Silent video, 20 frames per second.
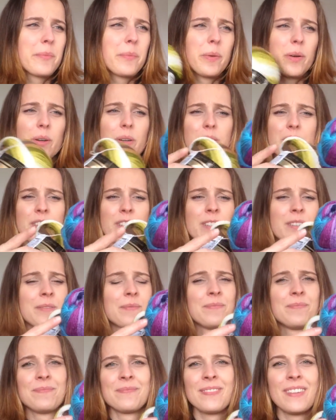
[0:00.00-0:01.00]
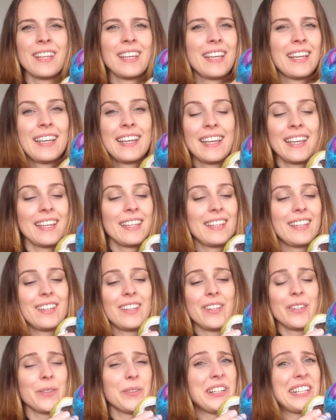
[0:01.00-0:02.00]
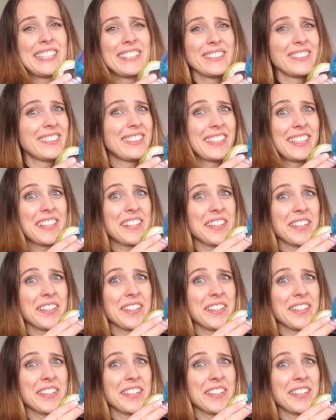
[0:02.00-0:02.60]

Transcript: but no, I don't think